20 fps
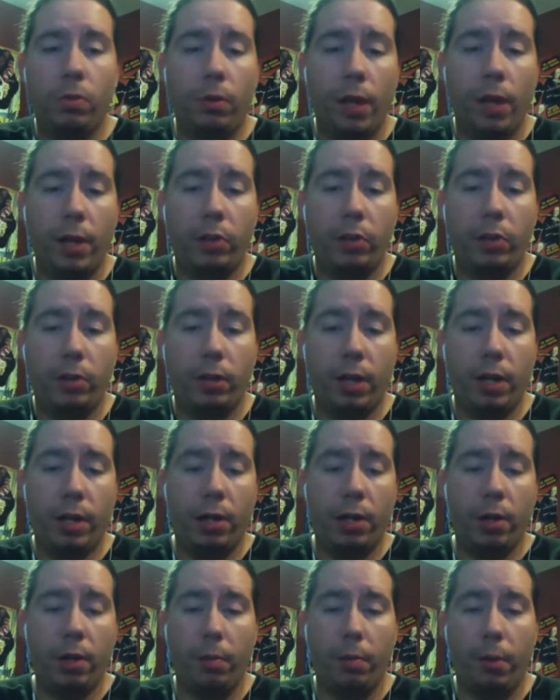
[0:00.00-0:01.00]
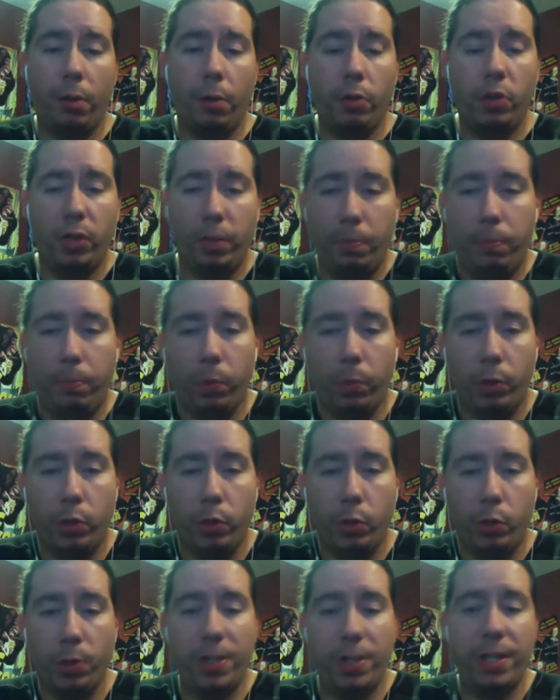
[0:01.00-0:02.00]
actually, I know, mostly
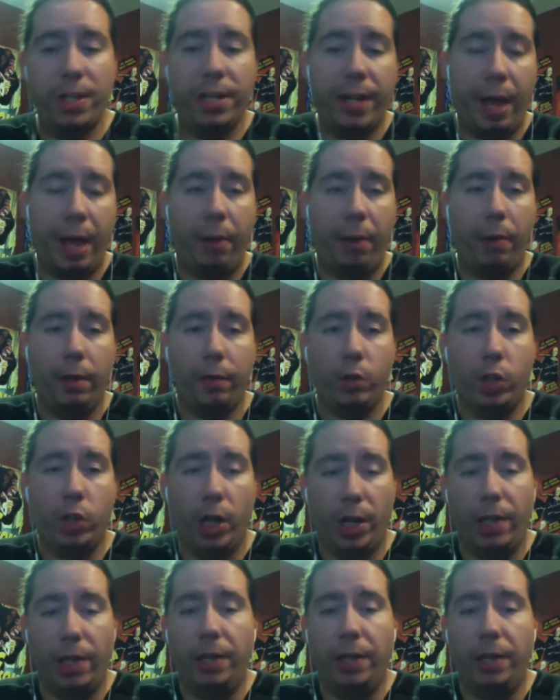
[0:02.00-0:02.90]
retreated out of China.